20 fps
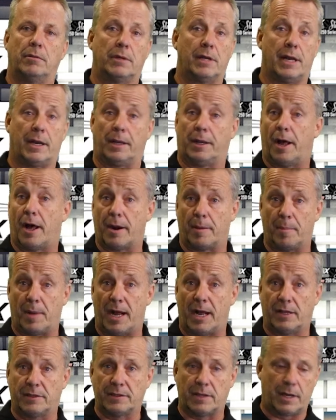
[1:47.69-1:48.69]
you know, got a
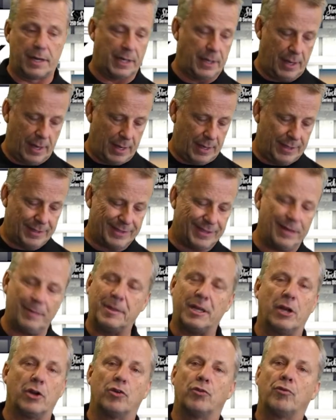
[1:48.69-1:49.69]
lot of miles on it.
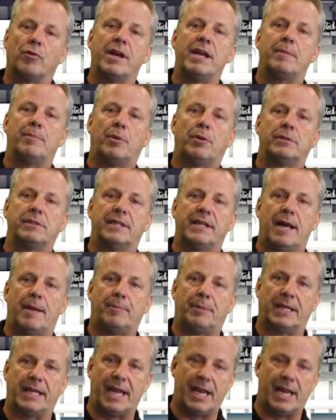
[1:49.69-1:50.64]
It's gonna be a great bolt-in